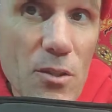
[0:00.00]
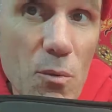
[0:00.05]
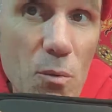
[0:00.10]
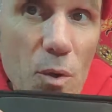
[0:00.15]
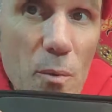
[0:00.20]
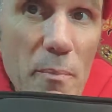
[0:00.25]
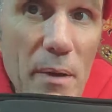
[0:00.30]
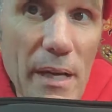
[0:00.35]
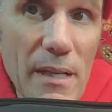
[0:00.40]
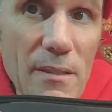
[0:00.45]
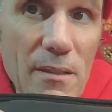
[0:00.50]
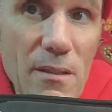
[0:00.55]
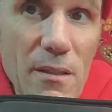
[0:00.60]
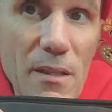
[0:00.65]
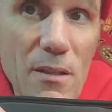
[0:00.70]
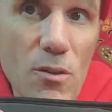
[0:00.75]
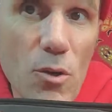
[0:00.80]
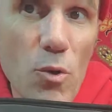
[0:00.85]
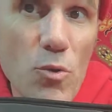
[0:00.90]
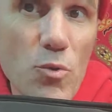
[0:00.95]
where basically
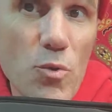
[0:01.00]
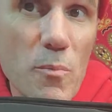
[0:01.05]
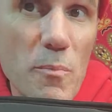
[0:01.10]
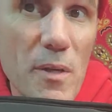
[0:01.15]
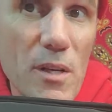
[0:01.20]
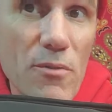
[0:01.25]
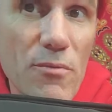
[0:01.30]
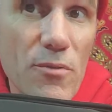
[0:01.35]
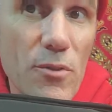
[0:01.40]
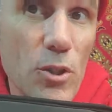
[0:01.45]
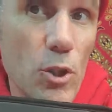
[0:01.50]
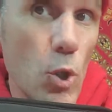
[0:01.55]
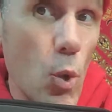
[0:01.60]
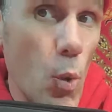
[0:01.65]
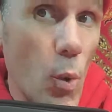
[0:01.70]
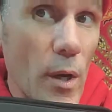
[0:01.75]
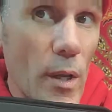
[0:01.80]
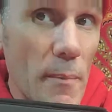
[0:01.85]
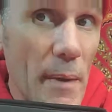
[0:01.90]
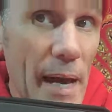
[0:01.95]
those would be for
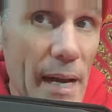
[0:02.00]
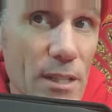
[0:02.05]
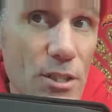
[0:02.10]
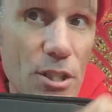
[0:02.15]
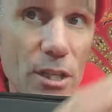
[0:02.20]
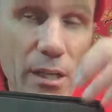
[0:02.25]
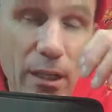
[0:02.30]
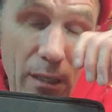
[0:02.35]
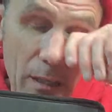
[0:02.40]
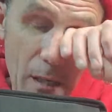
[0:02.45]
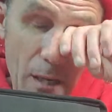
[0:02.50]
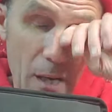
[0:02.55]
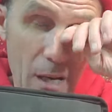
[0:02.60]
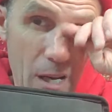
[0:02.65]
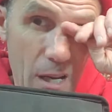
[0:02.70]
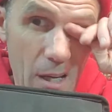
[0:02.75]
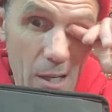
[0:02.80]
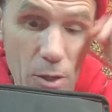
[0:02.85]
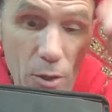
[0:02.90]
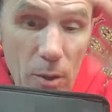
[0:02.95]
coin magic.
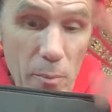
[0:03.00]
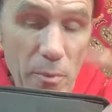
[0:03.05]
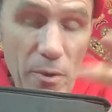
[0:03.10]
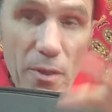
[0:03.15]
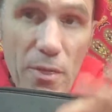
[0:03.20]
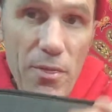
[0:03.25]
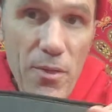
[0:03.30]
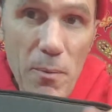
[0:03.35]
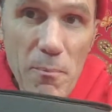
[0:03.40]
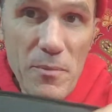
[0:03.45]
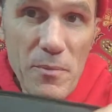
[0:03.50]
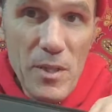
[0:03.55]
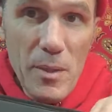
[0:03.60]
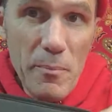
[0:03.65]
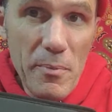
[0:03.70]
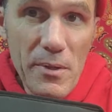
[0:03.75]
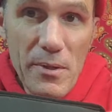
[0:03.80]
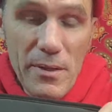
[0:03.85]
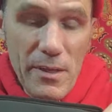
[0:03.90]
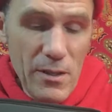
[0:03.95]
You could put a thumb tip
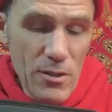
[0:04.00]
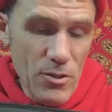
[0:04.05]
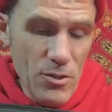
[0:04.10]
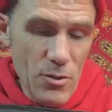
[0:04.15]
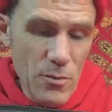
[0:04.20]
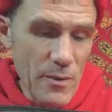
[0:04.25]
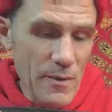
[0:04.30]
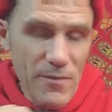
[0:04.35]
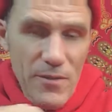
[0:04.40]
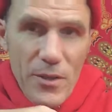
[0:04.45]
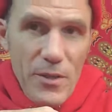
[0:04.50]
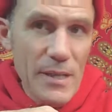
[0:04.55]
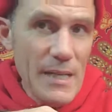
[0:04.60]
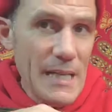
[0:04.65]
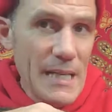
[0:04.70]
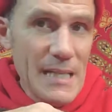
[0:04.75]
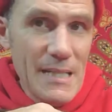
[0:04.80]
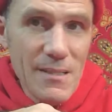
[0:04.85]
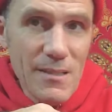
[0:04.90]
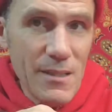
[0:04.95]
in there, so very
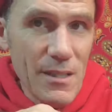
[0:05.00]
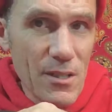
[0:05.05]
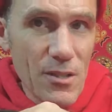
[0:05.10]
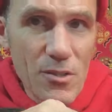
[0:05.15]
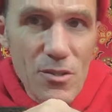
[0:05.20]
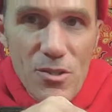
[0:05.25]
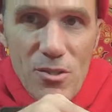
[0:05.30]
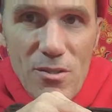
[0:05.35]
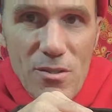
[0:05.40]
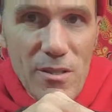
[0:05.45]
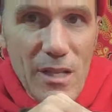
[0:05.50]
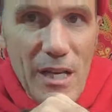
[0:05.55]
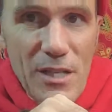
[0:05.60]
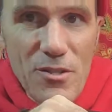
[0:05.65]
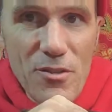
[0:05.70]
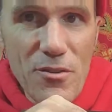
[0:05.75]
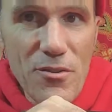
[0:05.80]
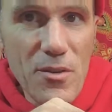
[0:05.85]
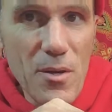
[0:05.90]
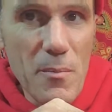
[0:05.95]
easily you just slide
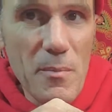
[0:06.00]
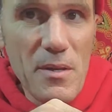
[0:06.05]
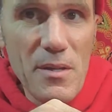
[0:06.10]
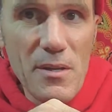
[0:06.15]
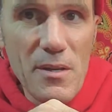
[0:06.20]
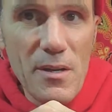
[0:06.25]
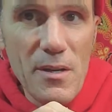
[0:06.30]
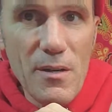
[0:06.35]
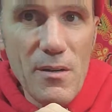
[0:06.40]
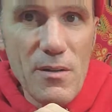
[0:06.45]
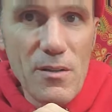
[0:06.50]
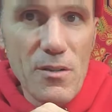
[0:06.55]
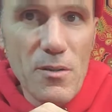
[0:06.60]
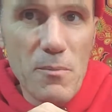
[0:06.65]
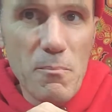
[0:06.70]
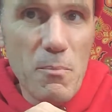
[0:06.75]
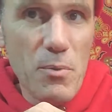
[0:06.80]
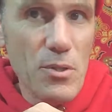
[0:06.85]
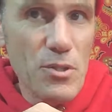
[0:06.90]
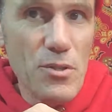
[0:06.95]
your thumb in there, you
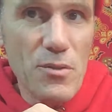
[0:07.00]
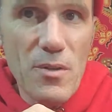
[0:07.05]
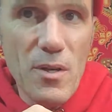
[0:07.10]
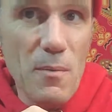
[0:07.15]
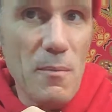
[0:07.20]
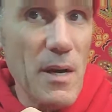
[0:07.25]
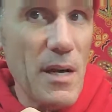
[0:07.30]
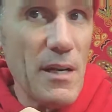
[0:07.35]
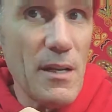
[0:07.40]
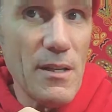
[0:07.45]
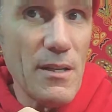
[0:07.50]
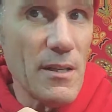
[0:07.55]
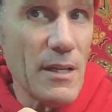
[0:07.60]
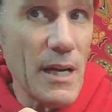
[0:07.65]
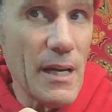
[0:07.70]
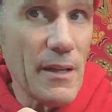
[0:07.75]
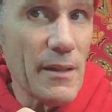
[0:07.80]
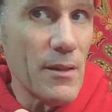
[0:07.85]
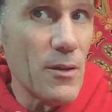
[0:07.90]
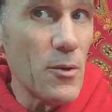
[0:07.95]
put your thumb on it, you
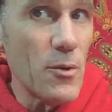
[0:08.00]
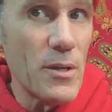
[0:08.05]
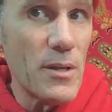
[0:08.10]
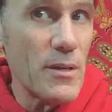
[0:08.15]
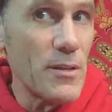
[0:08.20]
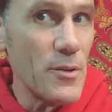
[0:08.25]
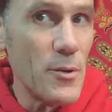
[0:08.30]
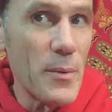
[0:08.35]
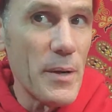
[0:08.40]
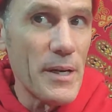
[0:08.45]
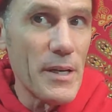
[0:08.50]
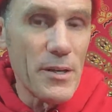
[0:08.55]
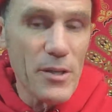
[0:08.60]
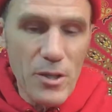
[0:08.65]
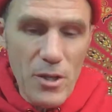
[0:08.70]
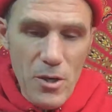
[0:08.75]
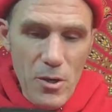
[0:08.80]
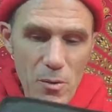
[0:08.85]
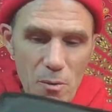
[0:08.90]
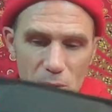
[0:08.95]
got it loaded, you're ready to
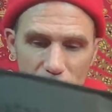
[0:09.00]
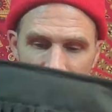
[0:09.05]
go.